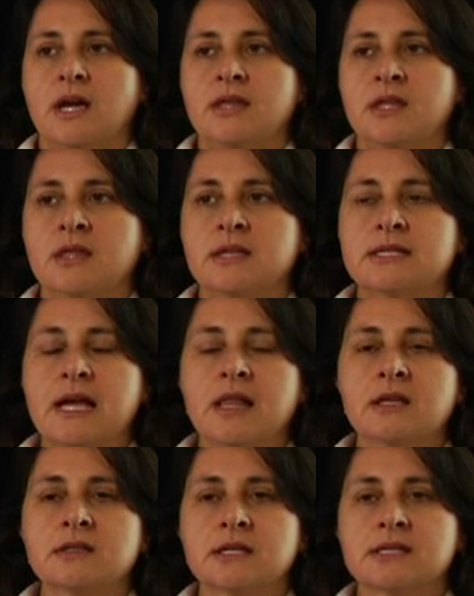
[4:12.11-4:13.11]
I think the
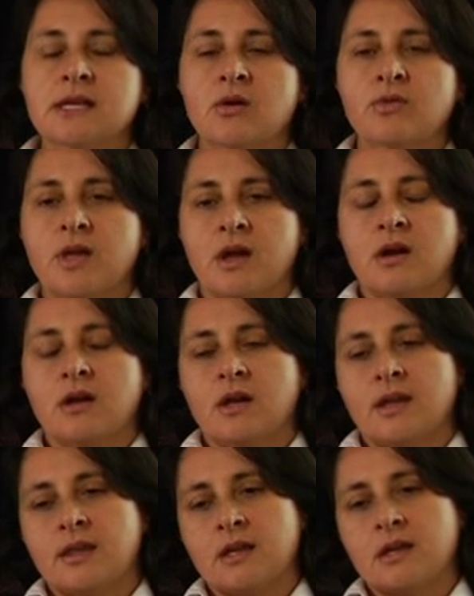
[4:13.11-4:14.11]
talent is out there.
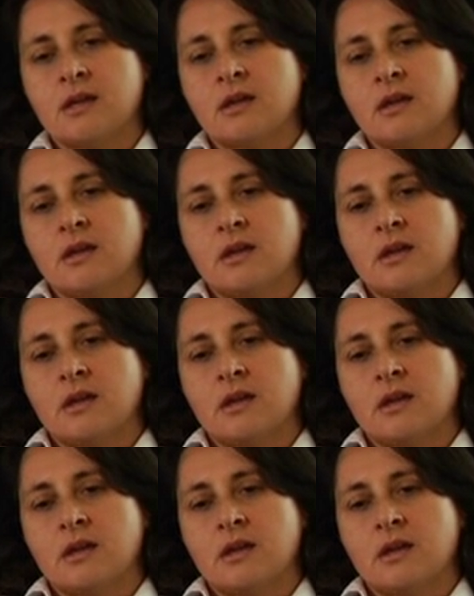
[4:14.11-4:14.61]
I think